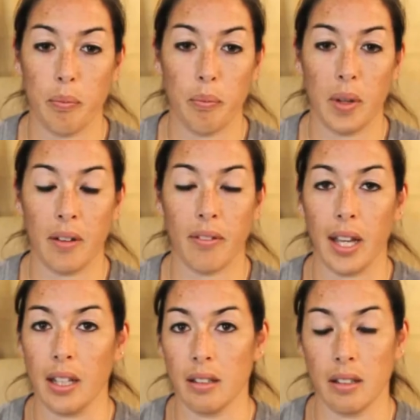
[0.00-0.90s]

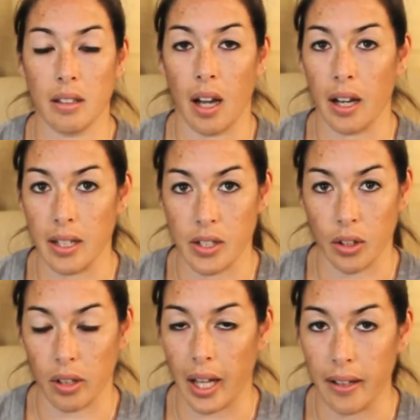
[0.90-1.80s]
Invite God into
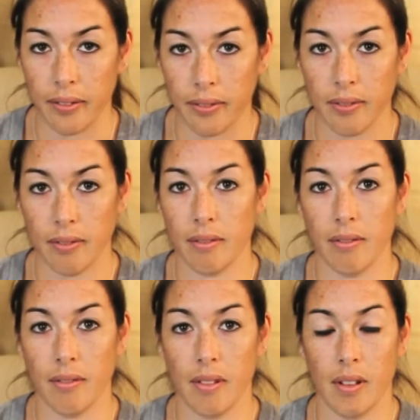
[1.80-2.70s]
your life
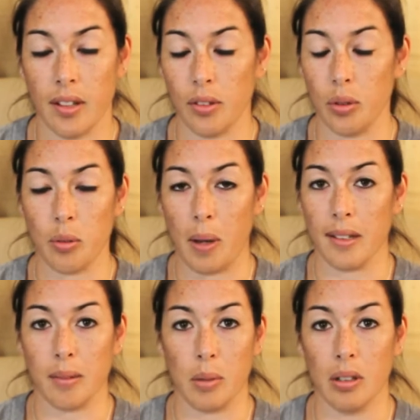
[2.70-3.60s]
as soon as
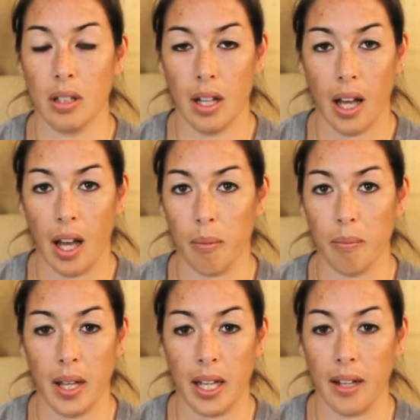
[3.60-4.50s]
possible,
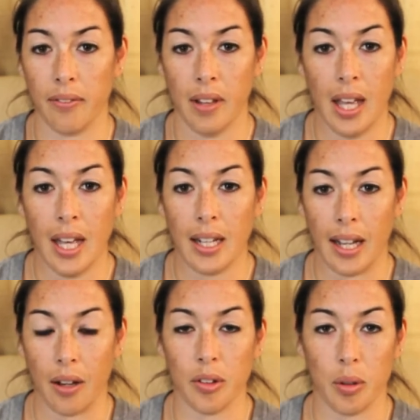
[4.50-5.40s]
and if
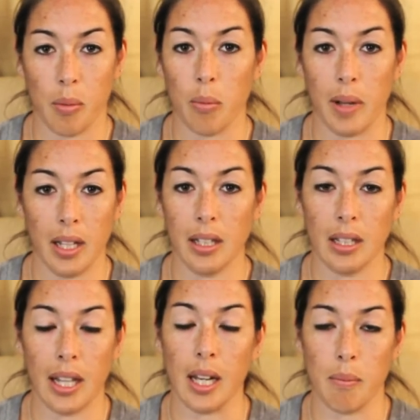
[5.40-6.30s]
now's the moment,
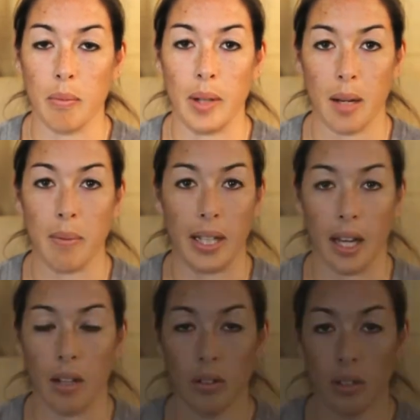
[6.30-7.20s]
let it be now.